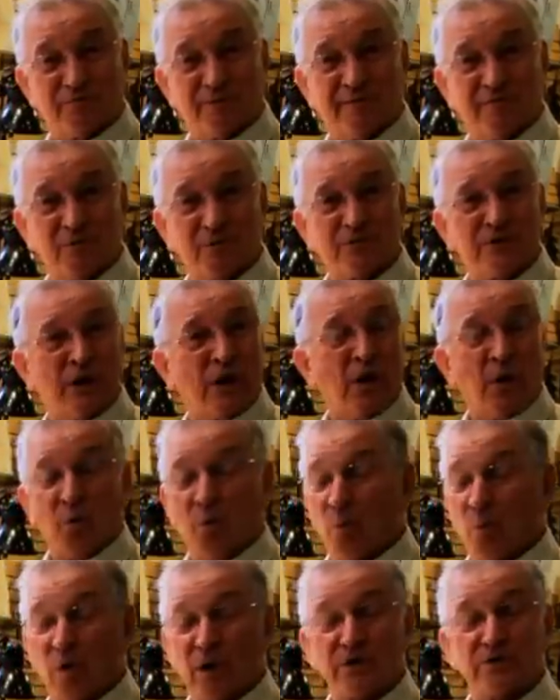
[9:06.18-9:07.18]
rivers.
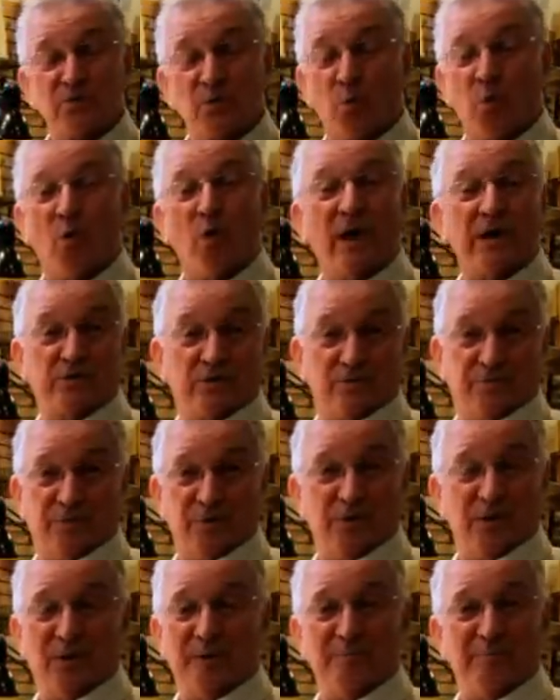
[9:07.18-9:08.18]
Works
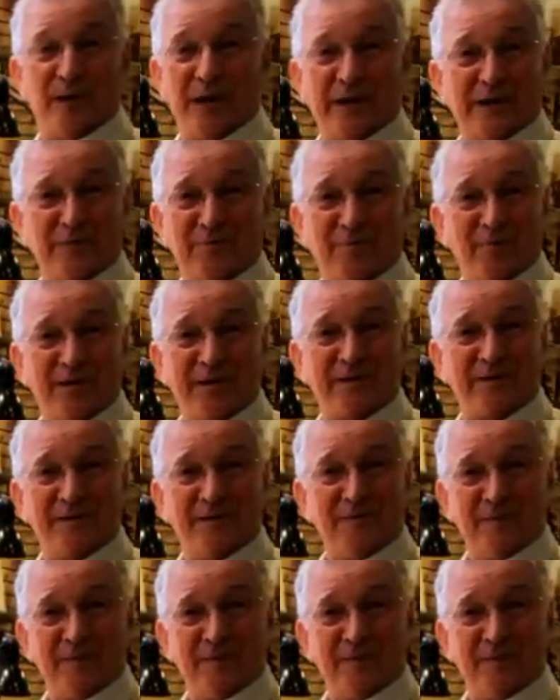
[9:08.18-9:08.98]
wonderful on Pine Creek.